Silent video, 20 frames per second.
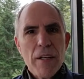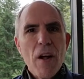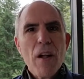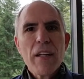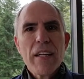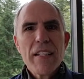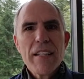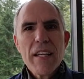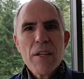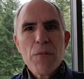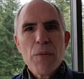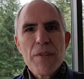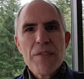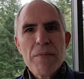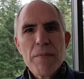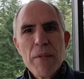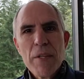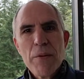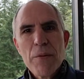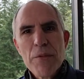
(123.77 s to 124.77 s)
And all he did
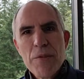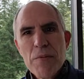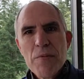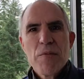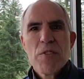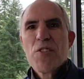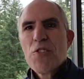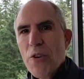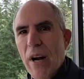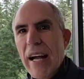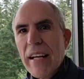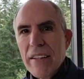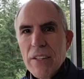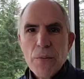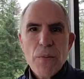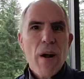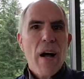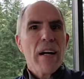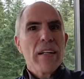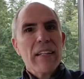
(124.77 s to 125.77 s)
was, you know, strike
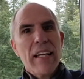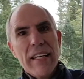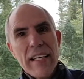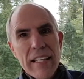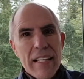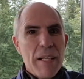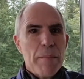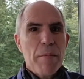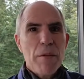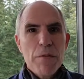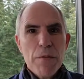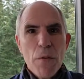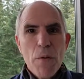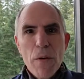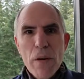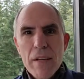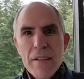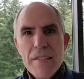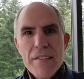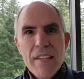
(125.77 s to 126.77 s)
the rock like he did
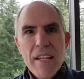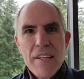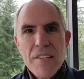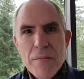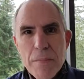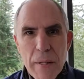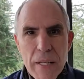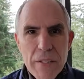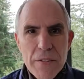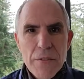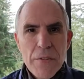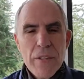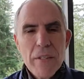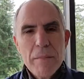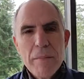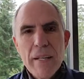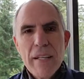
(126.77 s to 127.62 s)
before instead of speak to it.